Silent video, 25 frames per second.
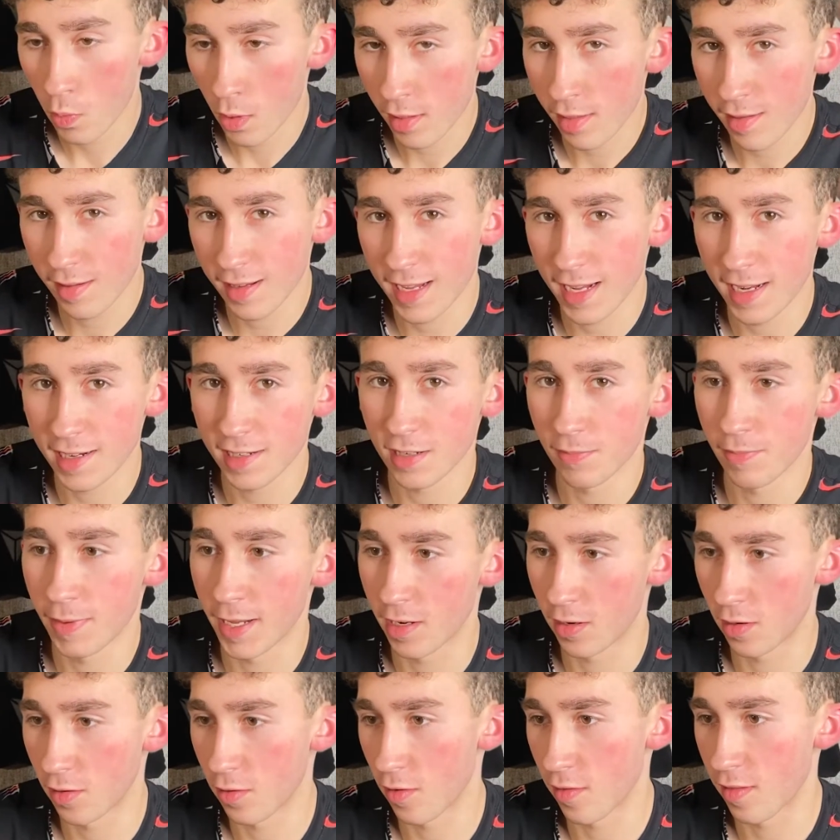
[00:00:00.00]
Once again, to
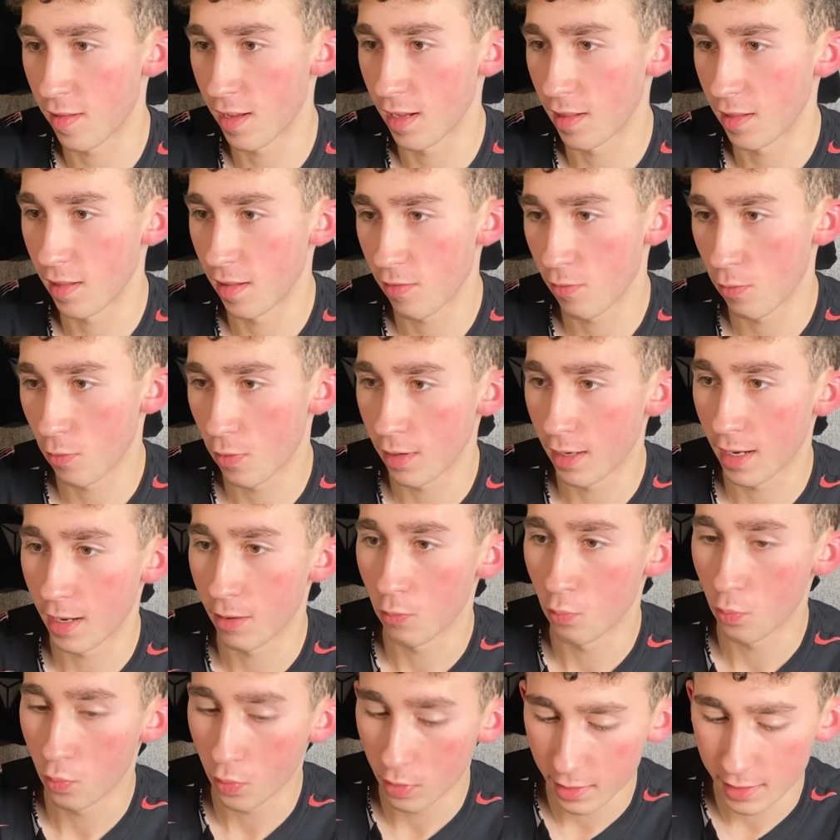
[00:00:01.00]
better understand this one, I
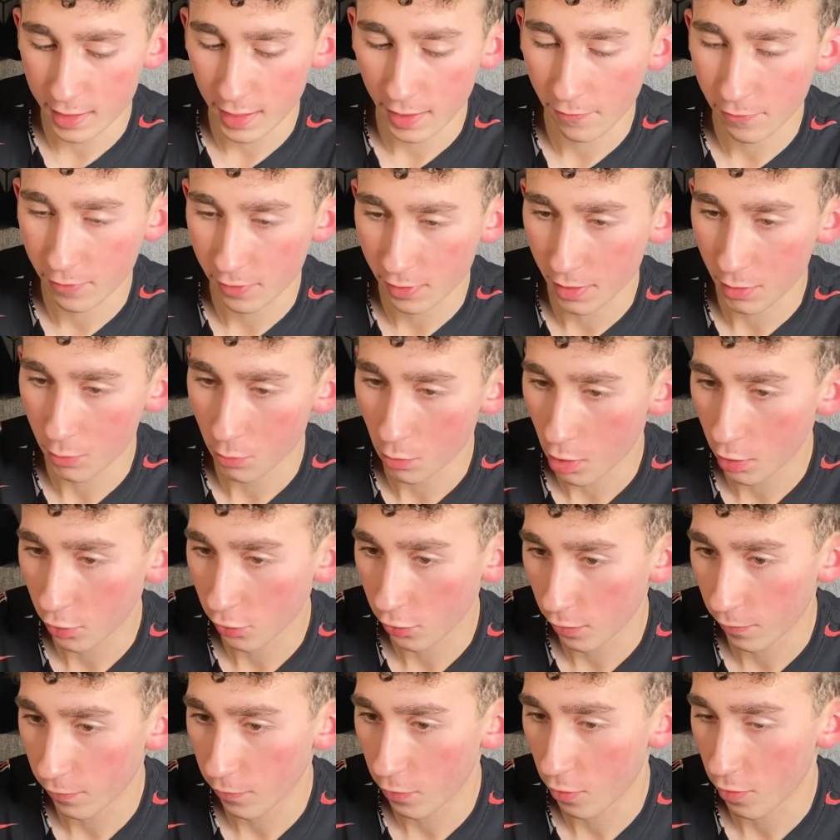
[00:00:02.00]
would definitely watch
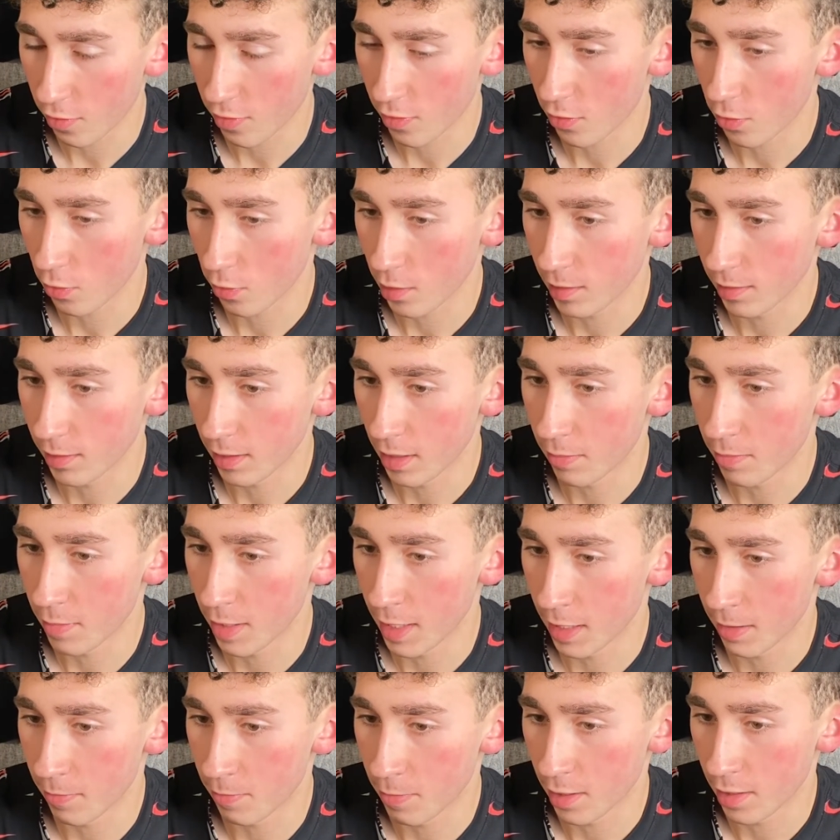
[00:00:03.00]
the first tutorial I
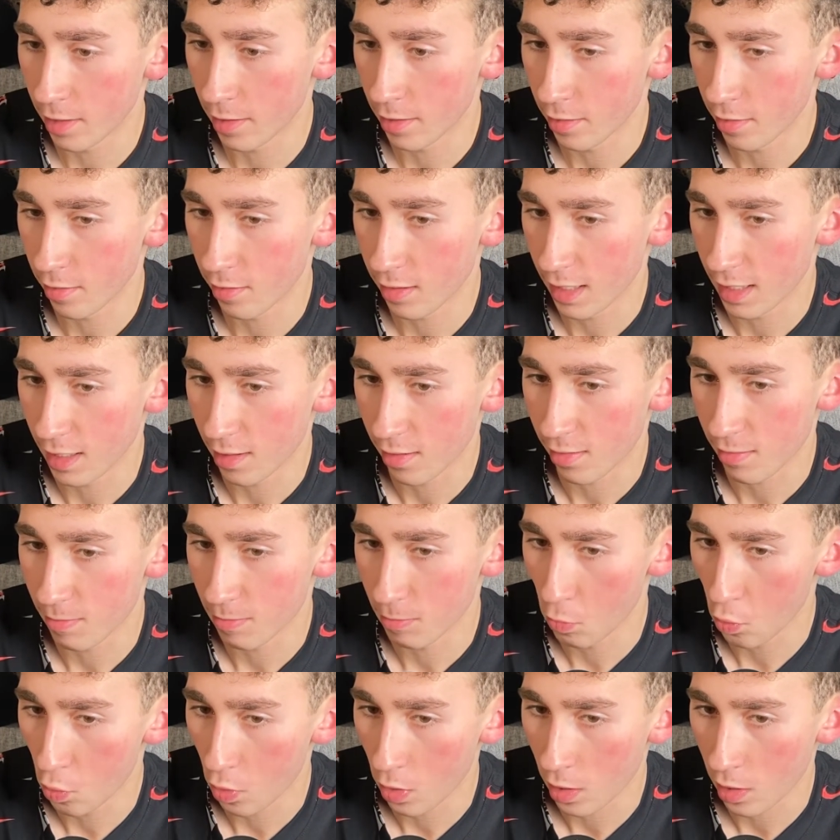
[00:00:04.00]
made because it's
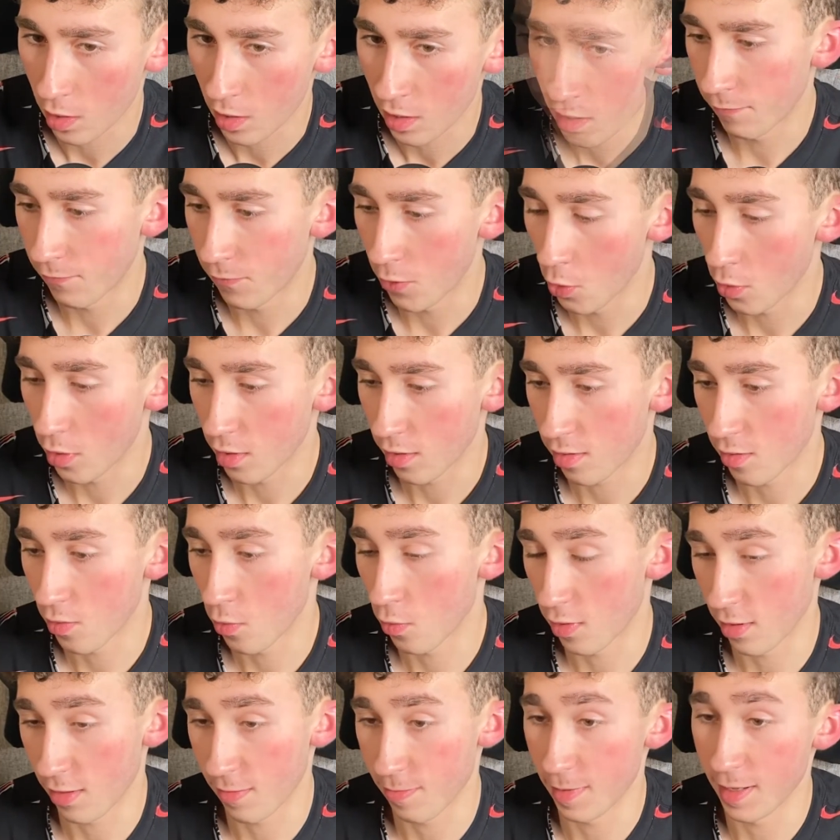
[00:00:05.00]
more focused
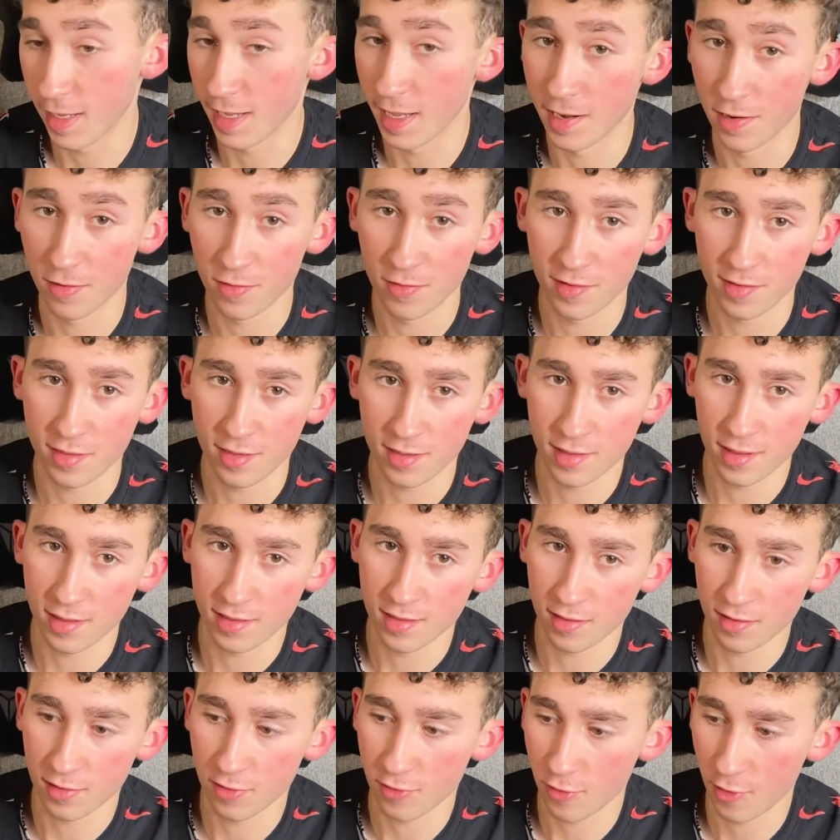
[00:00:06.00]
towards beginners.
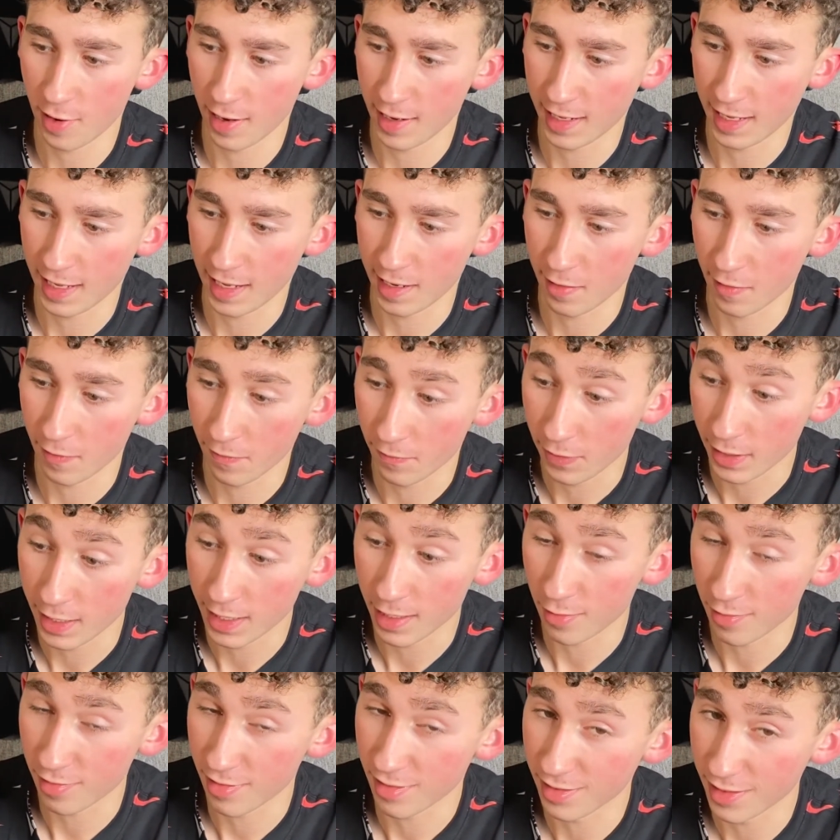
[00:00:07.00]
This is trying to get your
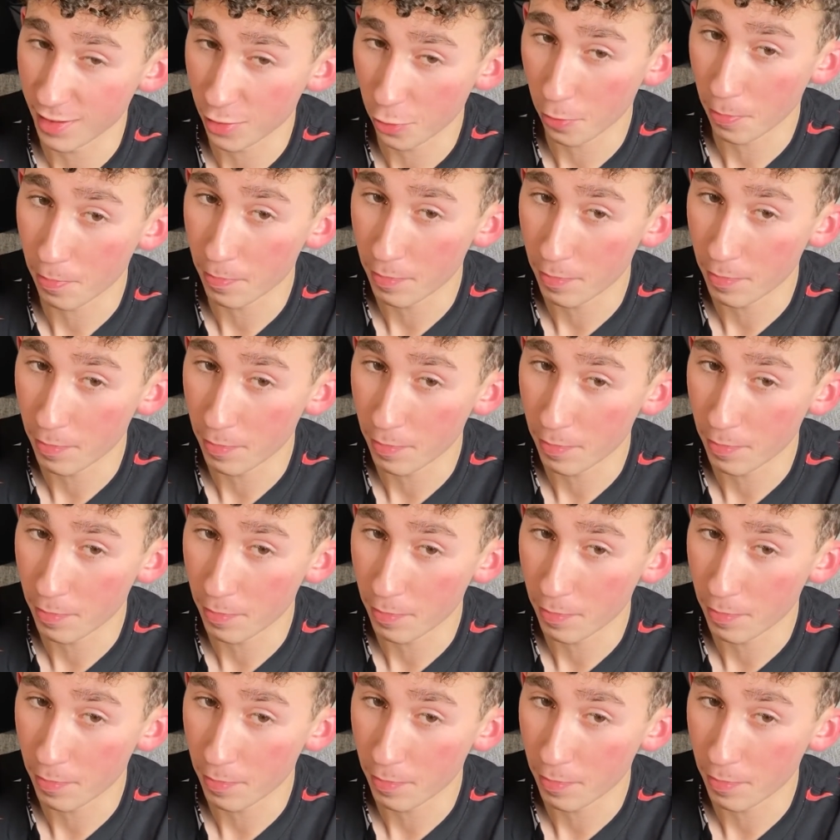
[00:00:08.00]
videos a little